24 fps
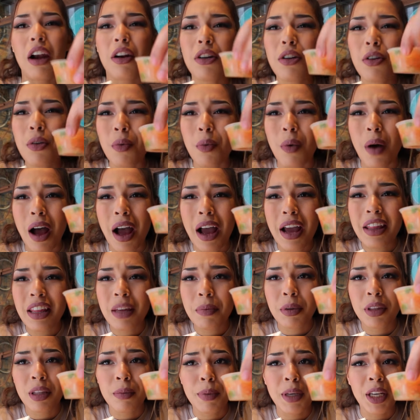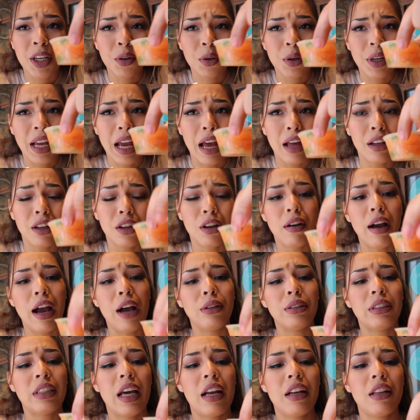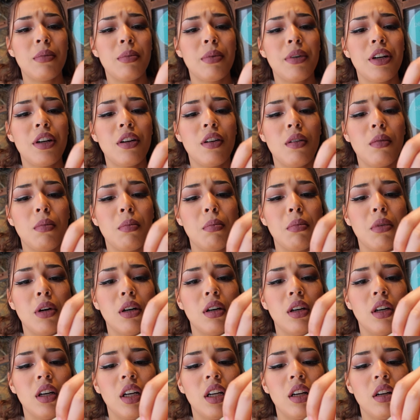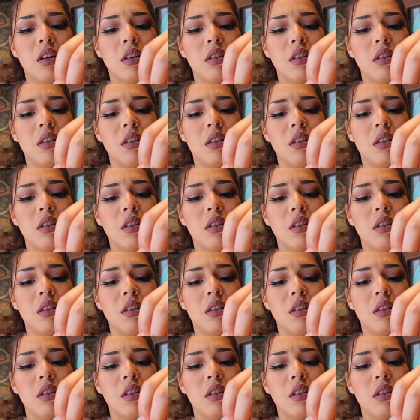know why they put the pico de gallo outside of the burrito, but